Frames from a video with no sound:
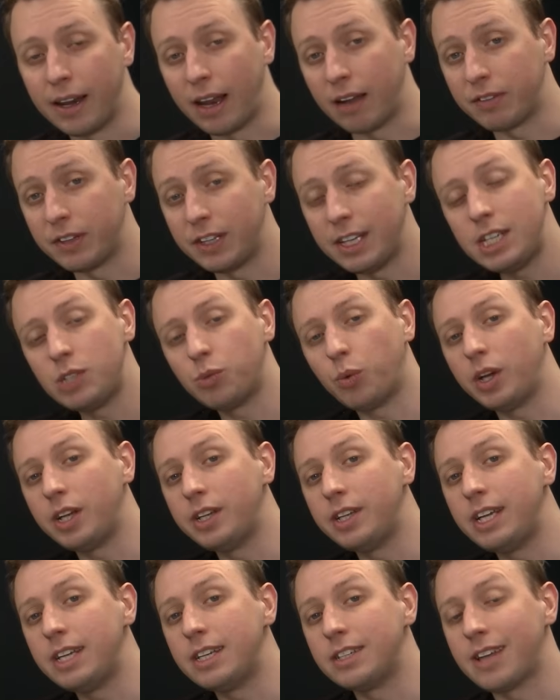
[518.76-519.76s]
Now for these, what you
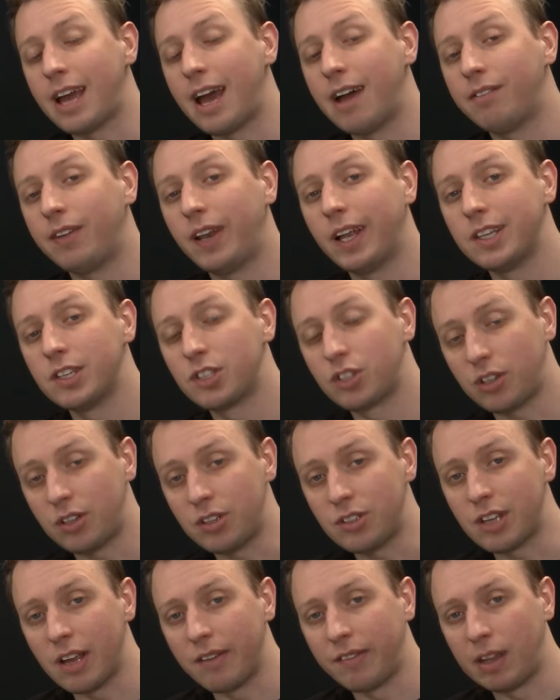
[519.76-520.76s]
need is Averland
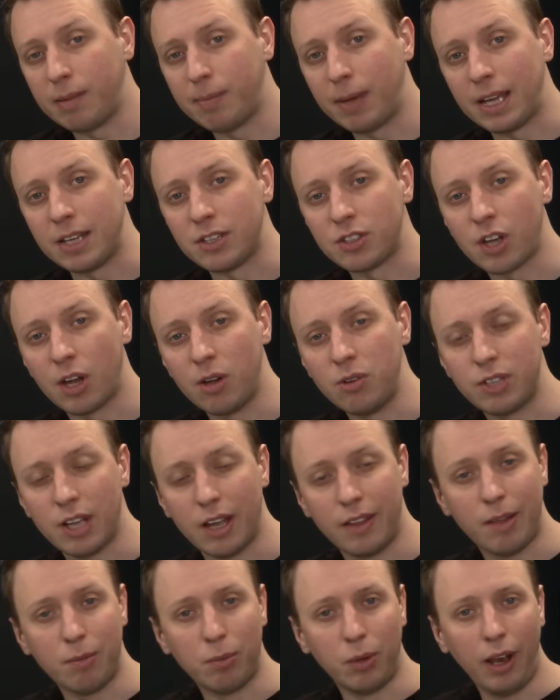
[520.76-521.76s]
Sunset for the base coat,
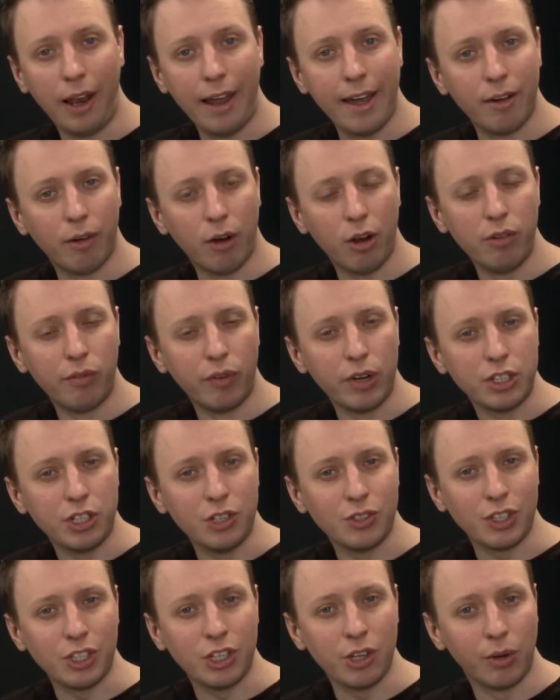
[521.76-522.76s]
and then we'll layer over it
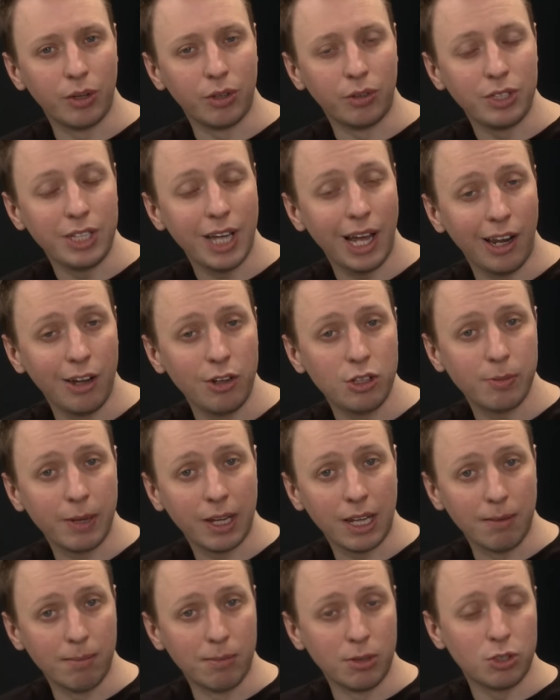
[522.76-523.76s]
using Yriel Yellow to
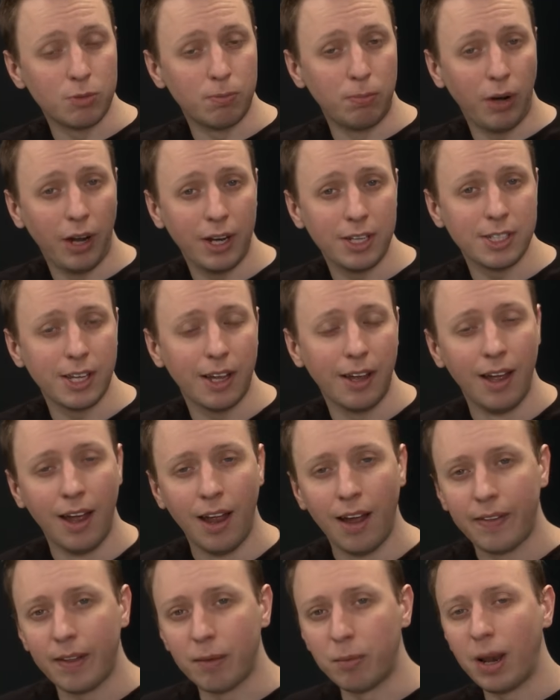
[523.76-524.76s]
make it much brighter,
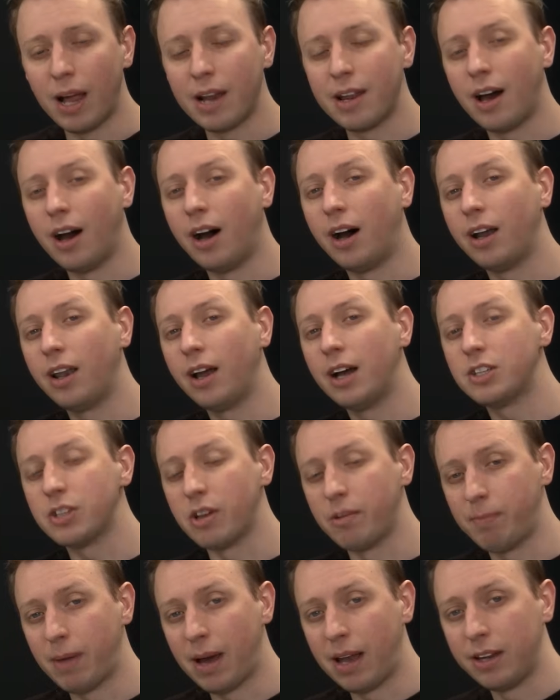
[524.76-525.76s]
then we'll add a highlight
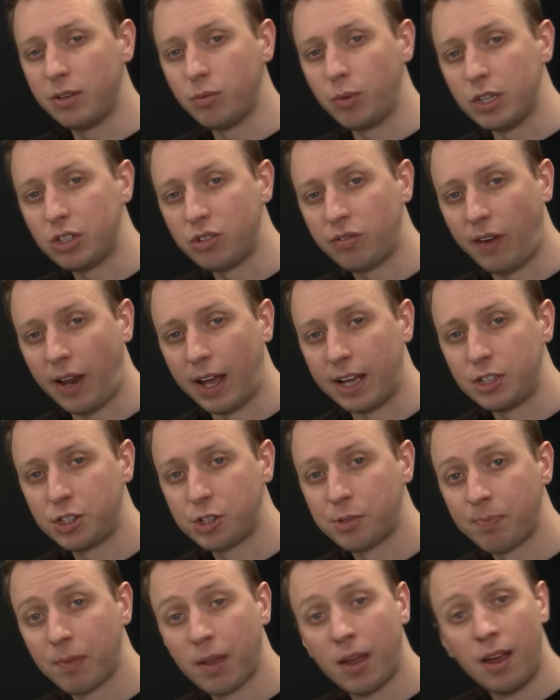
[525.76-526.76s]
of Pallid Witch
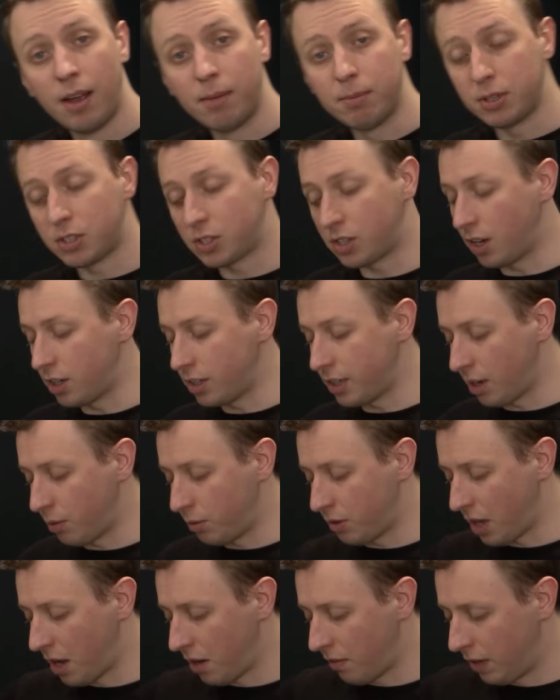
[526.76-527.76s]
Flesh. But starting out
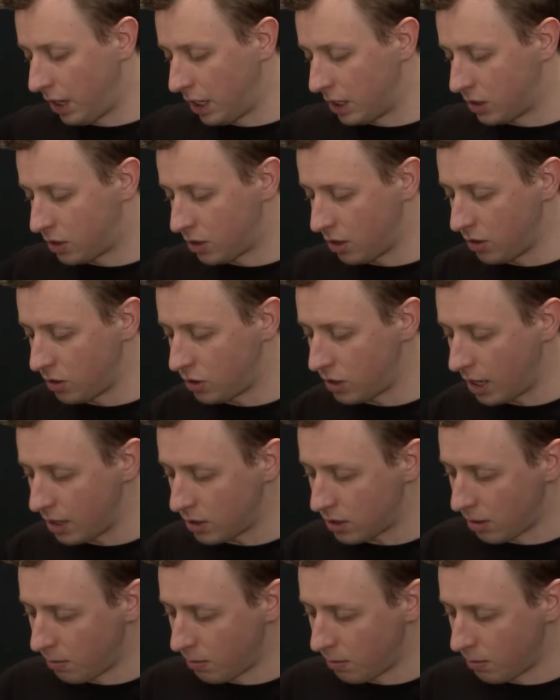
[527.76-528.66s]
with Averland Sunset,